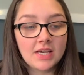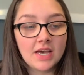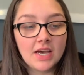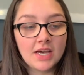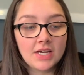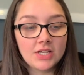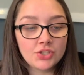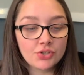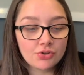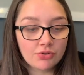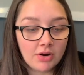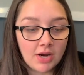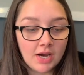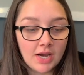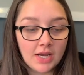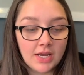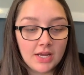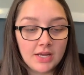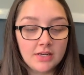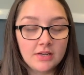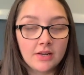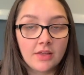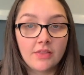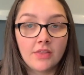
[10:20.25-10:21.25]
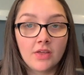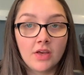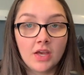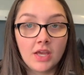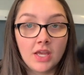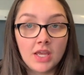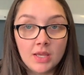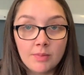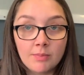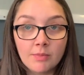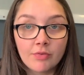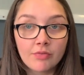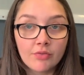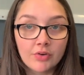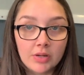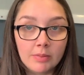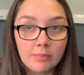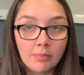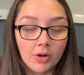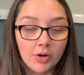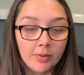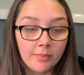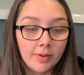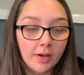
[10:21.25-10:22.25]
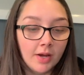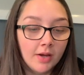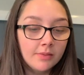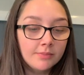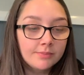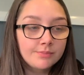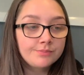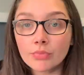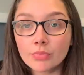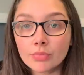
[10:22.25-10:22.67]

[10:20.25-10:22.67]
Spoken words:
I tried the Hema-free monomer.